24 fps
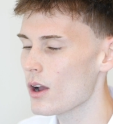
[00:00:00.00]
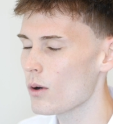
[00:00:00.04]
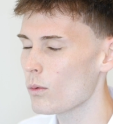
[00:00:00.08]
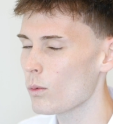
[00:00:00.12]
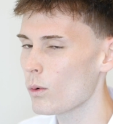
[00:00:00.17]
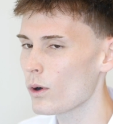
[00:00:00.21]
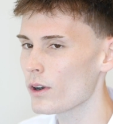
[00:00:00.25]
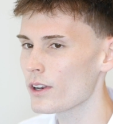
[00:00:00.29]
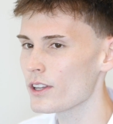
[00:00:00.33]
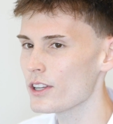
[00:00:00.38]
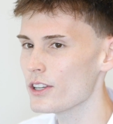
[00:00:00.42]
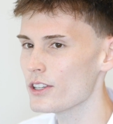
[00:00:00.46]

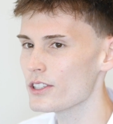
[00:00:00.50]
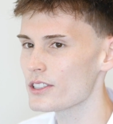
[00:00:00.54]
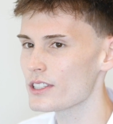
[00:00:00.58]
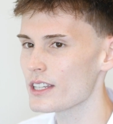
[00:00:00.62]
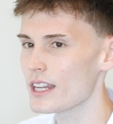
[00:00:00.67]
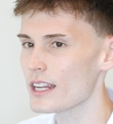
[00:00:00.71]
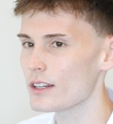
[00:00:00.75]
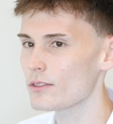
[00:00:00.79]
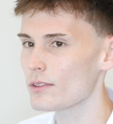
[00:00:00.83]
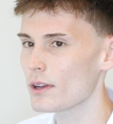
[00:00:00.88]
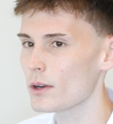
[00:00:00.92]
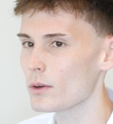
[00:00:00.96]
what are you
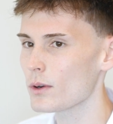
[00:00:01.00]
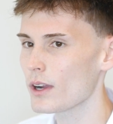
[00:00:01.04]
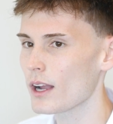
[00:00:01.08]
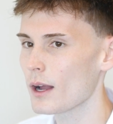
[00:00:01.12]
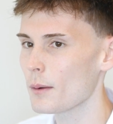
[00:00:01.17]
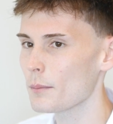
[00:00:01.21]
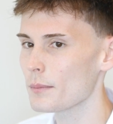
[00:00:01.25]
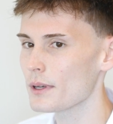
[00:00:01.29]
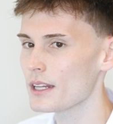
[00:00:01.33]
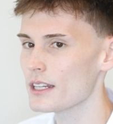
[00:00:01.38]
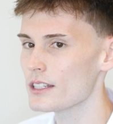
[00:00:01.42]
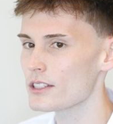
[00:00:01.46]
seeing rental
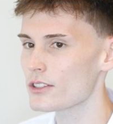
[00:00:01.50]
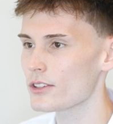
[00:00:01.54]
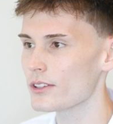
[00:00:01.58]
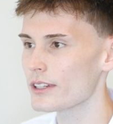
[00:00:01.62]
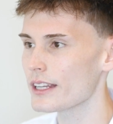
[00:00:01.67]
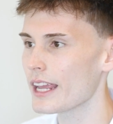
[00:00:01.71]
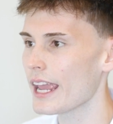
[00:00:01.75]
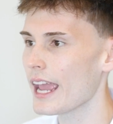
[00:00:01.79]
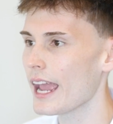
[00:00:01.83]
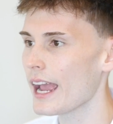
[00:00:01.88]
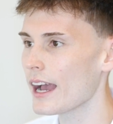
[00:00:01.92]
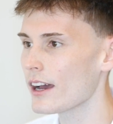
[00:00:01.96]
companies are
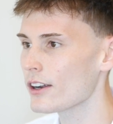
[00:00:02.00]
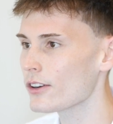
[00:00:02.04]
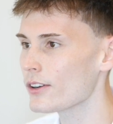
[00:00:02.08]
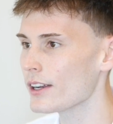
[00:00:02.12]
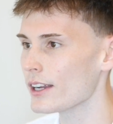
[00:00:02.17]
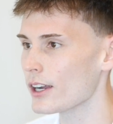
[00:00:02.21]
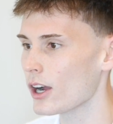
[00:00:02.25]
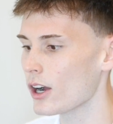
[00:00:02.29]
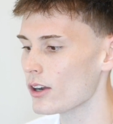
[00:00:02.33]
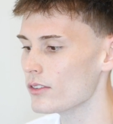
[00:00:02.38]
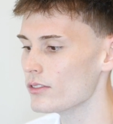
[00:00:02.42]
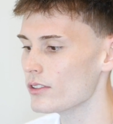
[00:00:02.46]

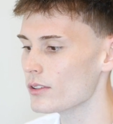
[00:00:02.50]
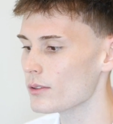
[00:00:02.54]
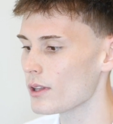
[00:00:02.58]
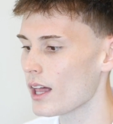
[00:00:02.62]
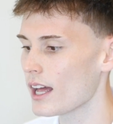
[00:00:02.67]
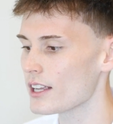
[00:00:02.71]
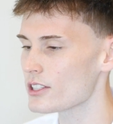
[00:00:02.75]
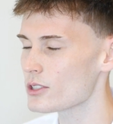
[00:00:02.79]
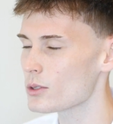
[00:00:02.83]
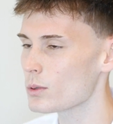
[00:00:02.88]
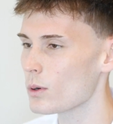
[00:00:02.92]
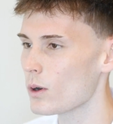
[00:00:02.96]
encountering over the
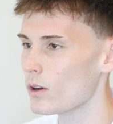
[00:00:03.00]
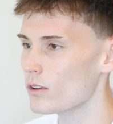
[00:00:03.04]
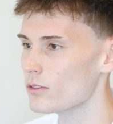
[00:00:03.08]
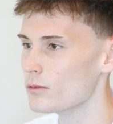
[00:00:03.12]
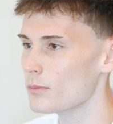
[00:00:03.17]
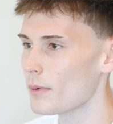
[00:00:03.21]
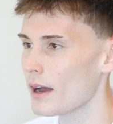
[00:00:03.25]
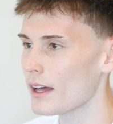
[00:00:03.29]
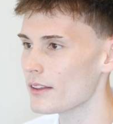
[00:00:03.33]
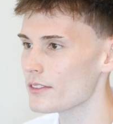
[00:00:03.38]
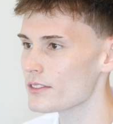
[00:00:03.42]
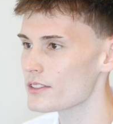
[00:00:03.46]
last 12
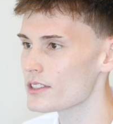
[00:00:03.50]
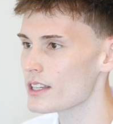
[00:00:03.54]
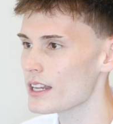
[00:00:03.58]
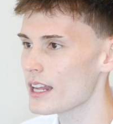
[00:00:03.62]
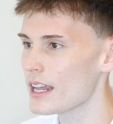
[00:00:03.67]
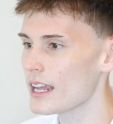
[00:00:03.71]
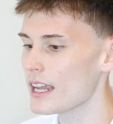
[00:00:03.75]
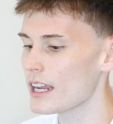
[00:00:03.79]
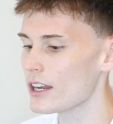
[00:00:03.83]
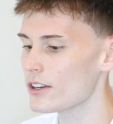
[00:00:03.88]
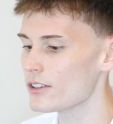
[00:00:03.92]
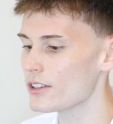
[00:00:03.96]
months
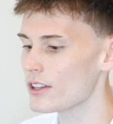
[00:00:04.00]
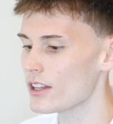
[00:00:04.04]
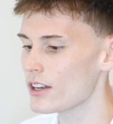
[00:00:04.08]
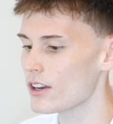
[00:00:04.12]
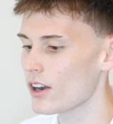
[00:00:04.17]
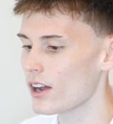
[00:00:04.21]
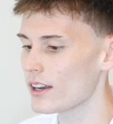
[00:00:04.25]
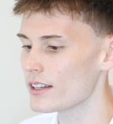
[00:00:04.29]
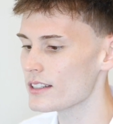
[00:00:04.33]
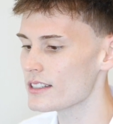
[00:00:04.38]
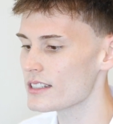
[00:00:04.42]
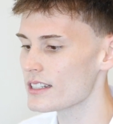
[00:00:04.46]
here in the
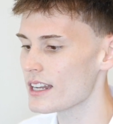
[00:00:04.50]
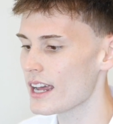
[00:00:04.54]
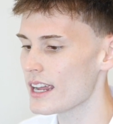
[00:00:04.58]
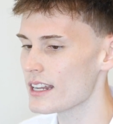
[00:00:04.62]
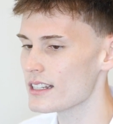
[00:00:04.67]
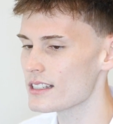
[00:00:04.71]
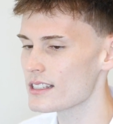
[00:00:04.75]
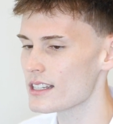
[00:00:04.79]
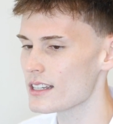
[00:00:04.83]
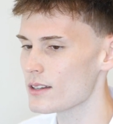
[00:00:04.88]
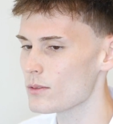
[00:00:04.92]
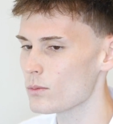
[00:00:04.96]
United
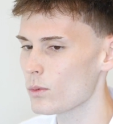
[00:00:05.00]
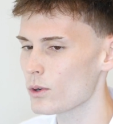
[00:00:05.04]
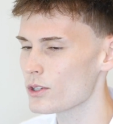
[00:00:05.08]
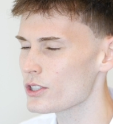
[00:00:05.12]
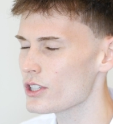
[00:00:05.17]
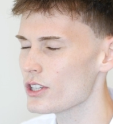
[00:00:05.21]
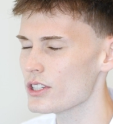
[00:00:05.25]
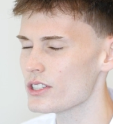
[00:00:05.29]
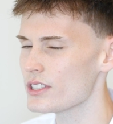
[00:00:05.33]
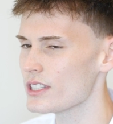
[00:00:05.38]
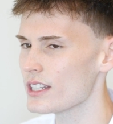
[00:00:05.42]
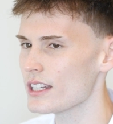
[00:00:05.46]
States, and what
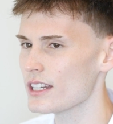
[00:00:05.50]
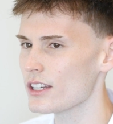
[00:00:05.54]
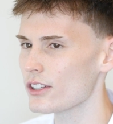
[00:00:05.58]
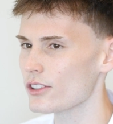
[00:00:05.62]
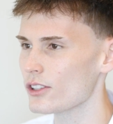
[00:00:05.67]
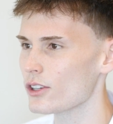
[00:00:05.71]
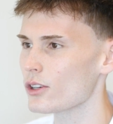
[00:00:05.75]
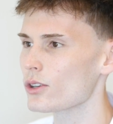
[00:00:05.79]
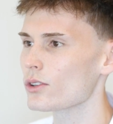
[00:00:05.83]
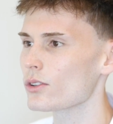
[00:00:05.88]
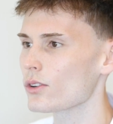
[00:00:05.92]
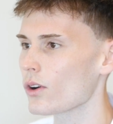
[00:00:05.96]
do you see on
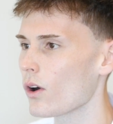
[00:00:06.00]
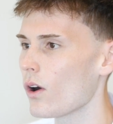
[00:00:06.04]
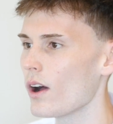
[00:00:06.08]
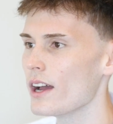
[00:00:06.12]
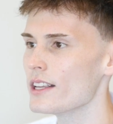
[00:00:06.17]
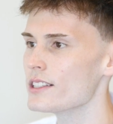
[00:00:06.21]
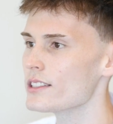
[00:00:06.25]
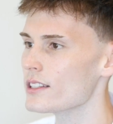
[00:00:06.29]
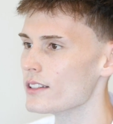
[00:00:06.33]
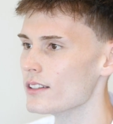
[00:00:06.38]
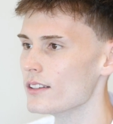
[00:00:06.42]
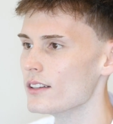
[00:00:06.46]
the
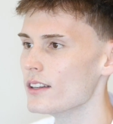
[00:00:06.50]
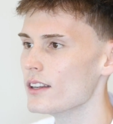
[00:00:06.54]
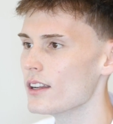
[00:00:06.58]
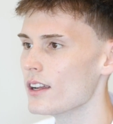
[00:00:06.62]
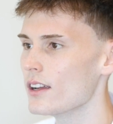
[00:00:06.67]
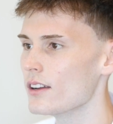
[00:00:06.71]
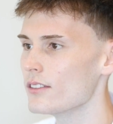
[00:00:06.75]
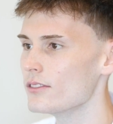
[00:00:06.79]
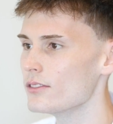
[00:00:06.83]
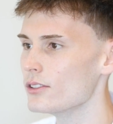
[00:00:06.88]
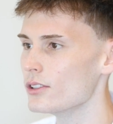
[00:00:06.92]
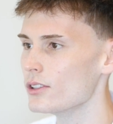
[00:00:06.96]
horizon
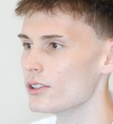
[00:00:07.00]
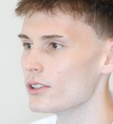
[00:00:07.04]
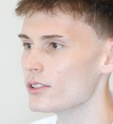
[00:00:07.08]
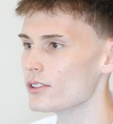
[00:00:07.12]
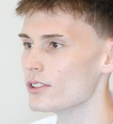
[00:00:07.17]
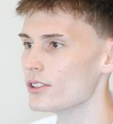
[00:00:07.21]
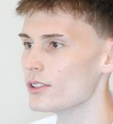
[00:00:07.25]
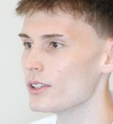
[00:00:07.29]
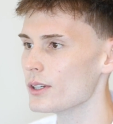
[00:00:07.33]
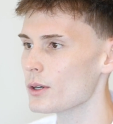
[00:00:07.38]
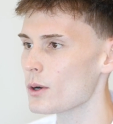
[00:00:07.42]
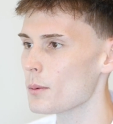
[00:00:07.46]
for
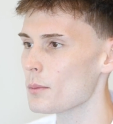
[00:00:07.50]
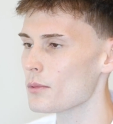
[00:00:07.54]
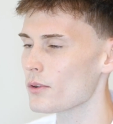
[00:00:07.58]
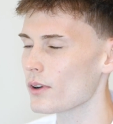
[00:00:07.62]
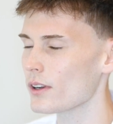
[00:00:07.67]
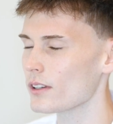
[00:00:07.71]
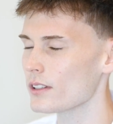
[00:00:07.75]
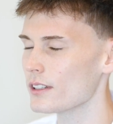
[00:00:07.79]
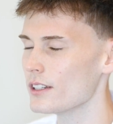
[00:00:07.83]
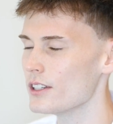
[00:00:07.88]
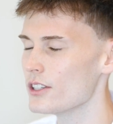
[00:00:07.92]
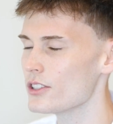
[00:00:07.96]
the equipment
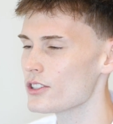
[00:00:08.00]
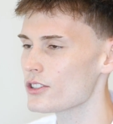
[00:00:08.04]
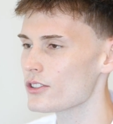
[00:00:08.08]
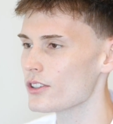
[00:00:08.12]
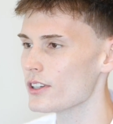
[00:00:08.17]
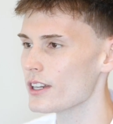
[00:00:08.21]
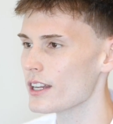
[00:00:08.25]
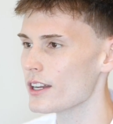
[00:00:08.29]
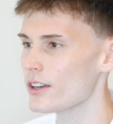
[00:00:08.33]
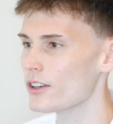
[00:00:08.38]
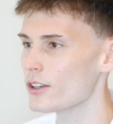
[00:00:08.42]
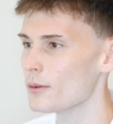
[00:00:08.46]
rental
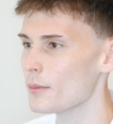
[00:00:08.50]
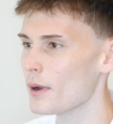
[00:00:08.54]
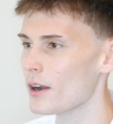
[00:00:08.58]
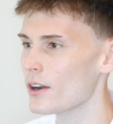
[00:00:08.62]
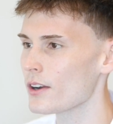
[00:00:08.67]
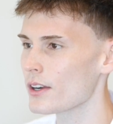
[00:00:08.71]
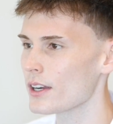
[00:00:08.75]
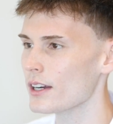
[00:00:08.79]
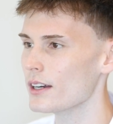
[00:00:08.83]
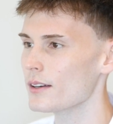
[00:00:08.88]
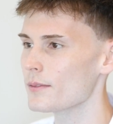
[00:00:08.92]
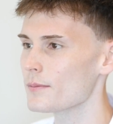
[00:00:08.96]
industry here in
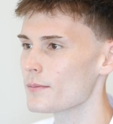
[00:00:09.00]
America?